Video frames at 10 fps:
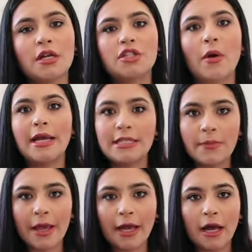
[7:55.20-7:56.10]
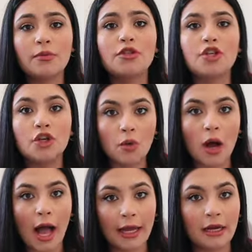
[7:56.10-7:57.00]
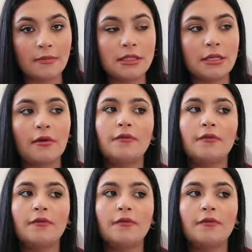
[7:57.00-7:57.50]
So I did pick up two items